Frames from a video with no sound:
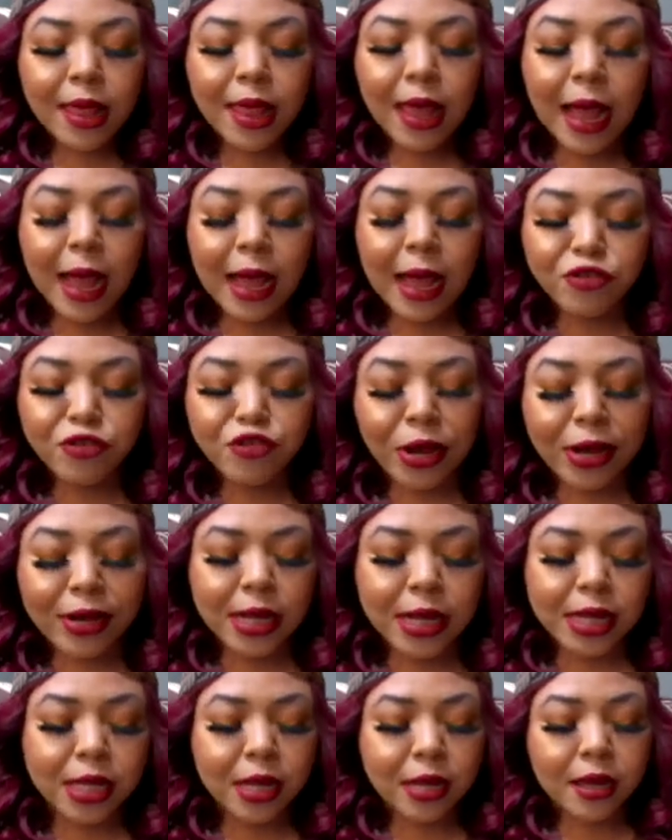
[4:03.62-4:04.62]
I try
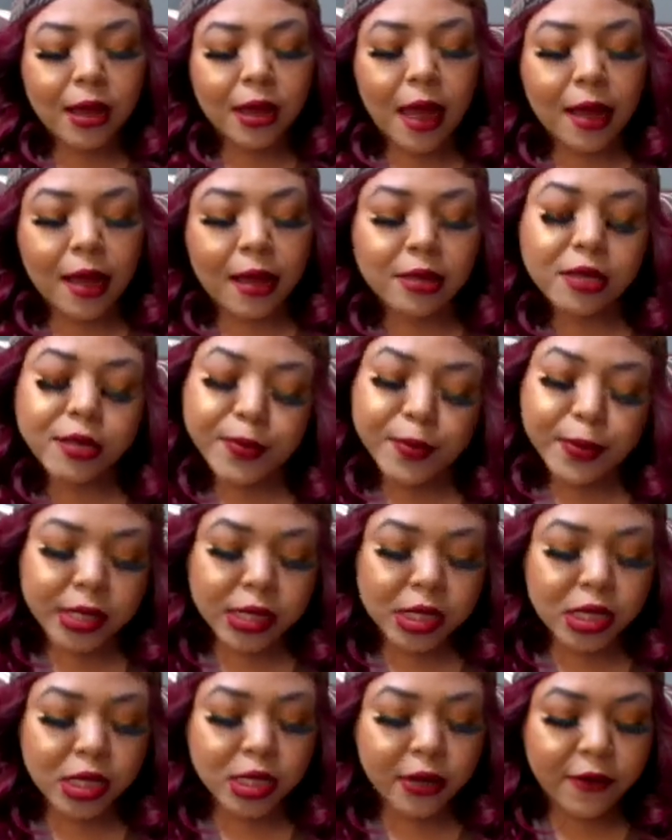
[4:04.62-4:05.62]
not to eat as
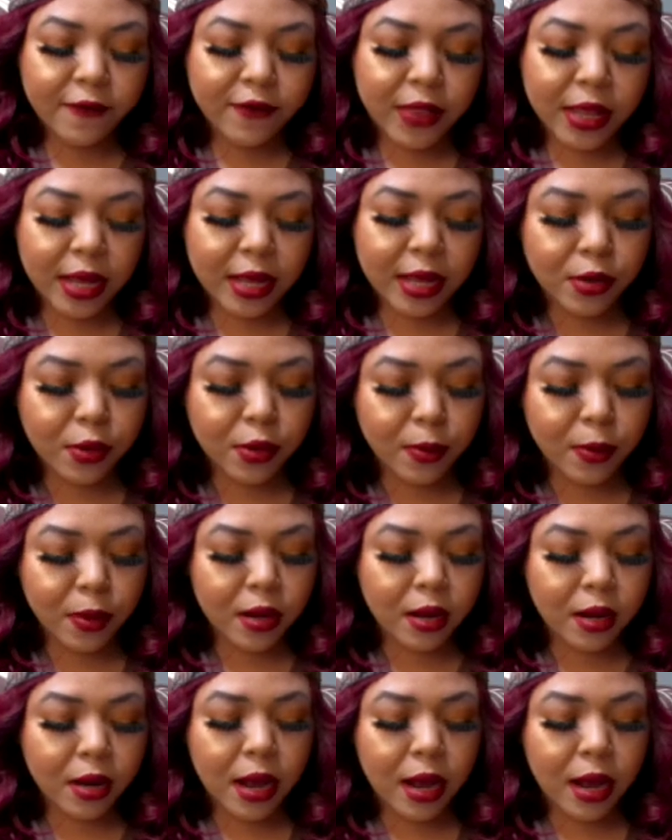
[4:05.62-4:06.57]
much of that no more.